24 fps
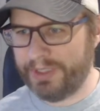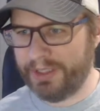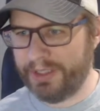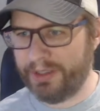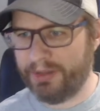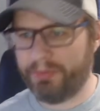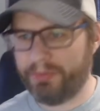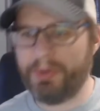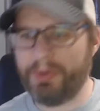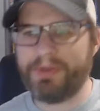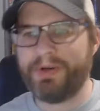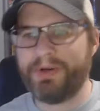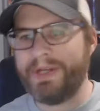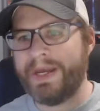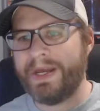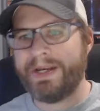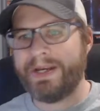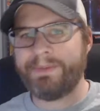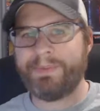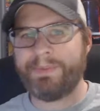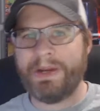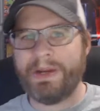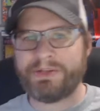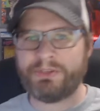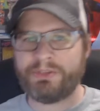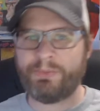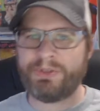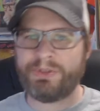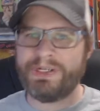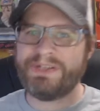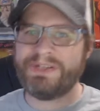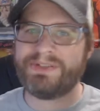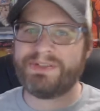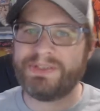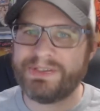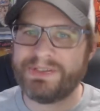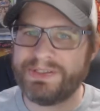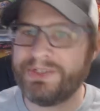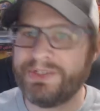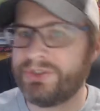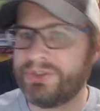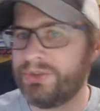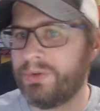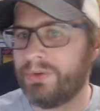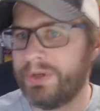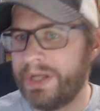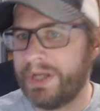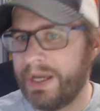Whether or not it actually pertains to this issue
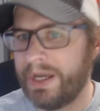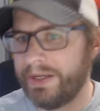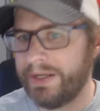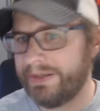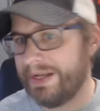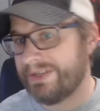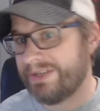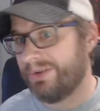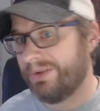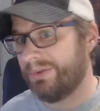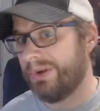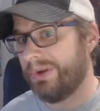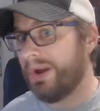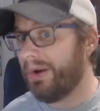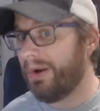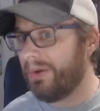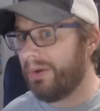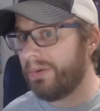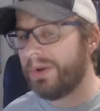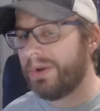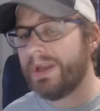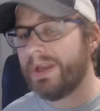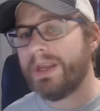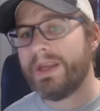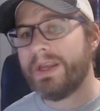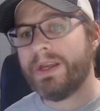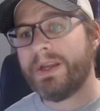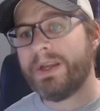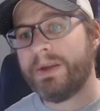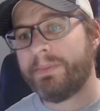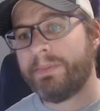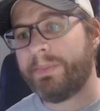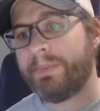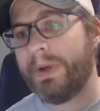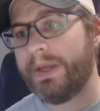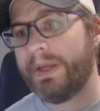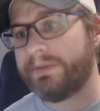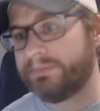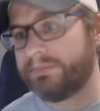or not, I don't know, but